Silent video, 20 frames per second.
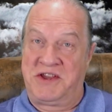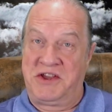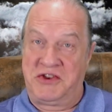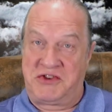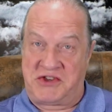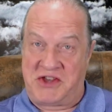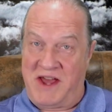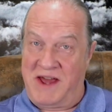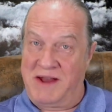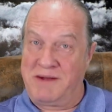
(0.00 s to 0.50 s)
He
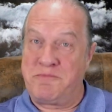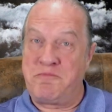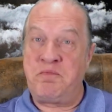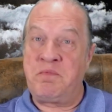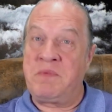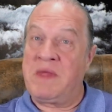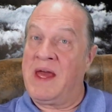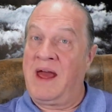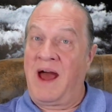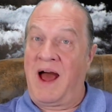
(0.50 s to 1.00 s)
said,
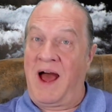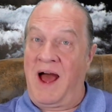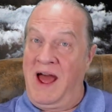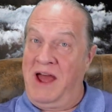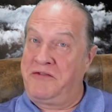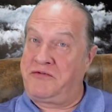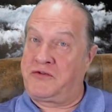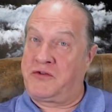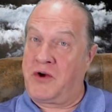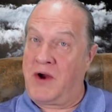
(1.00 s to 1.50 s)

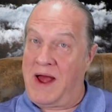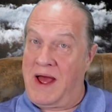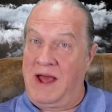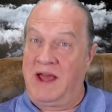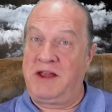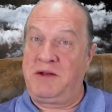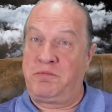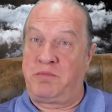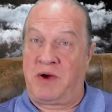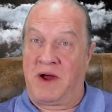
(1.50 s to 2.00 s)
I've
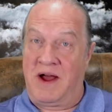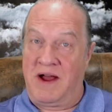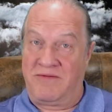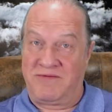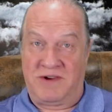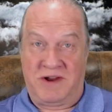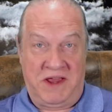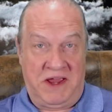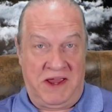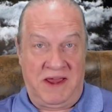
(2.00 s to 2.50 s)
tried
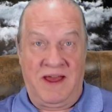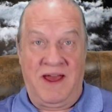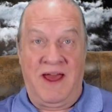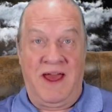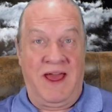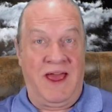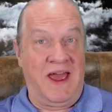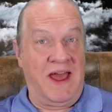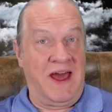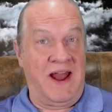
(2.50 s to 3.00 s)
poverty
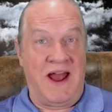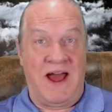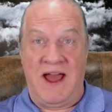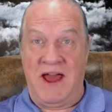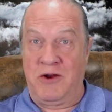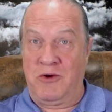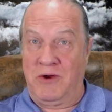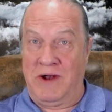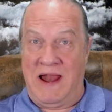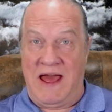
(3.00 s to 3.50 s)
and
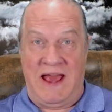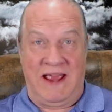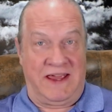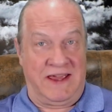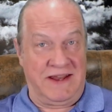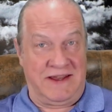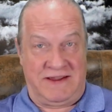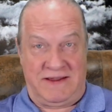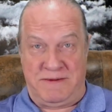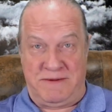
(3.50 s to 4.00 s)
I don't like
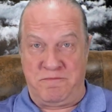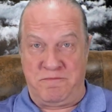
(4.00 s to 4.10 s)
it.